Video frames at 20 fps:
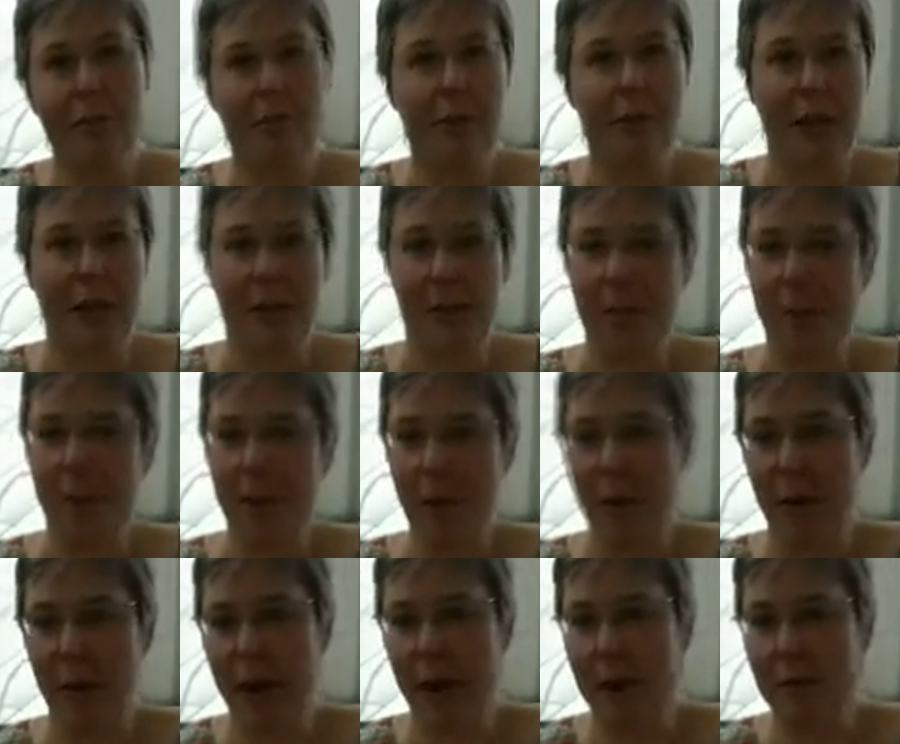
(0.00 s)
They
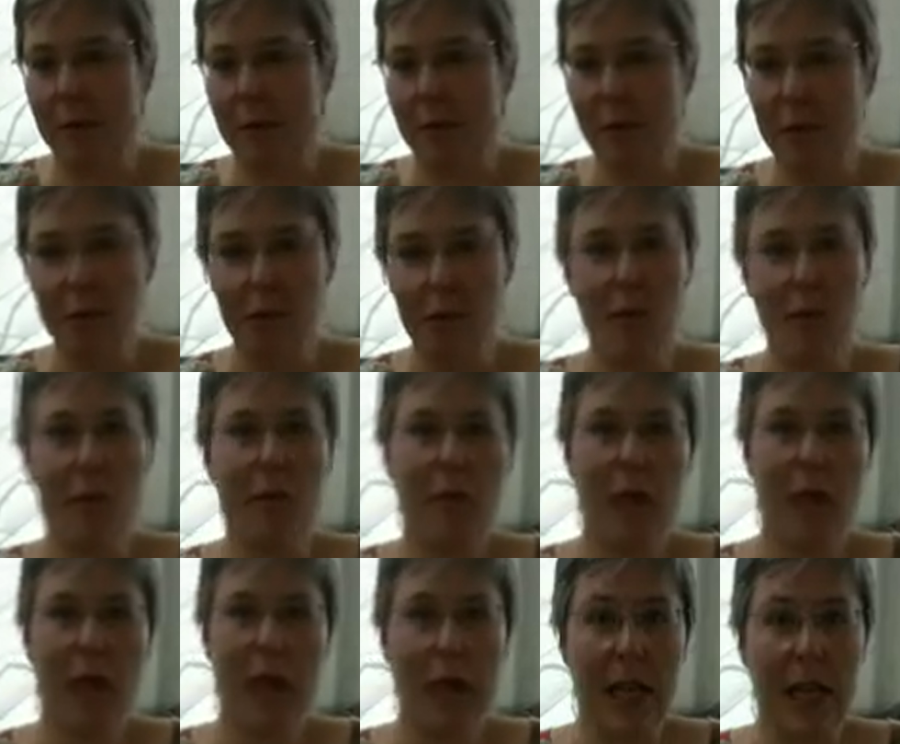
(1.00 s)
perhaps do
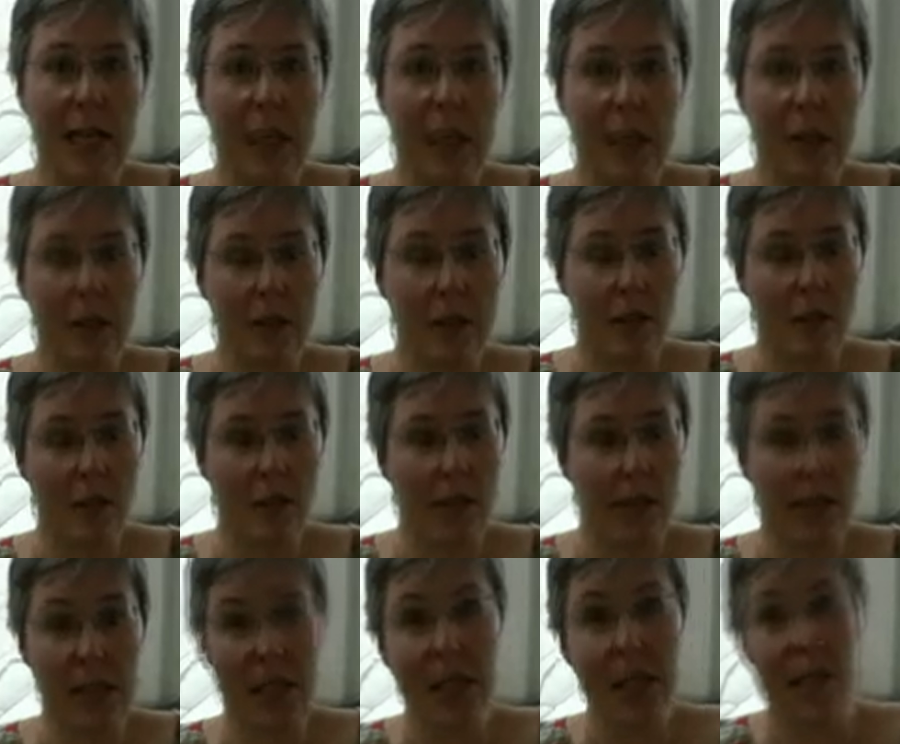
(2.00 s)
photography. They
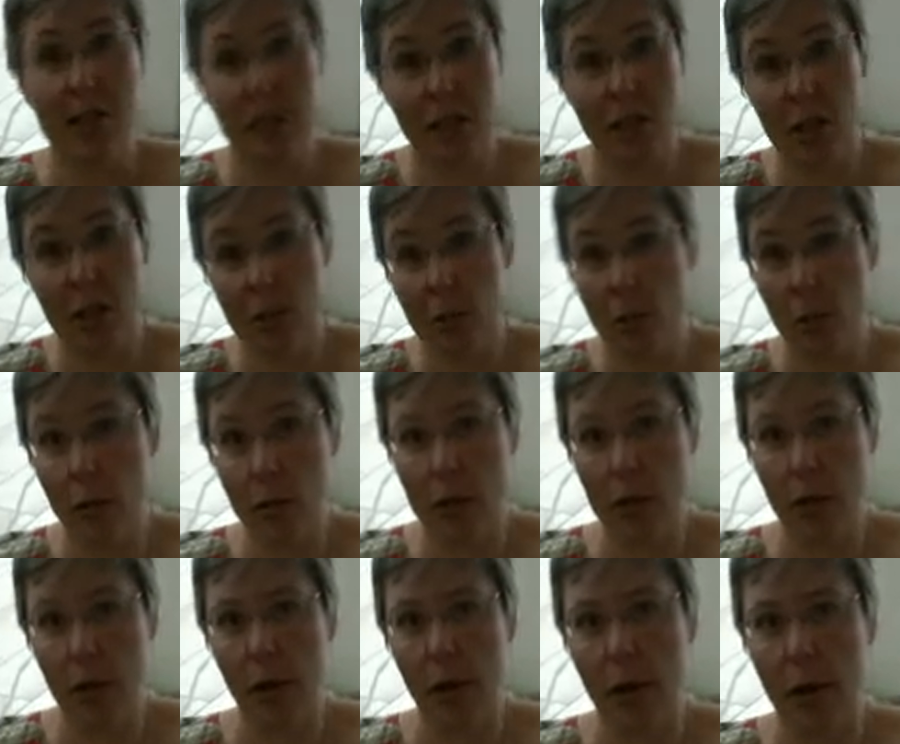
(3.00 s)
attend theatre all the
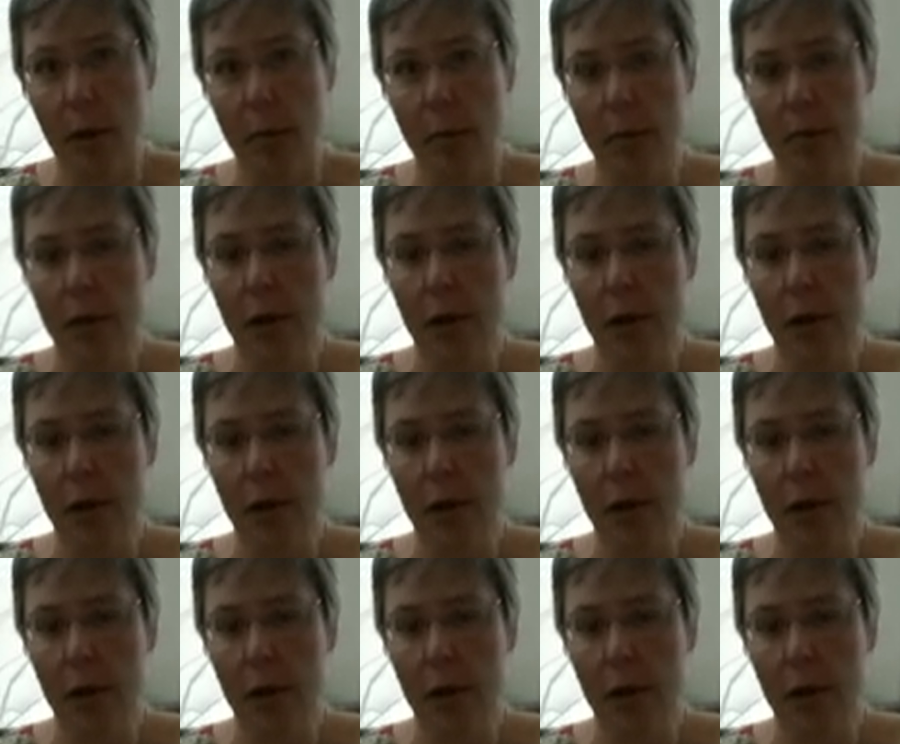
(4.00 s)
time.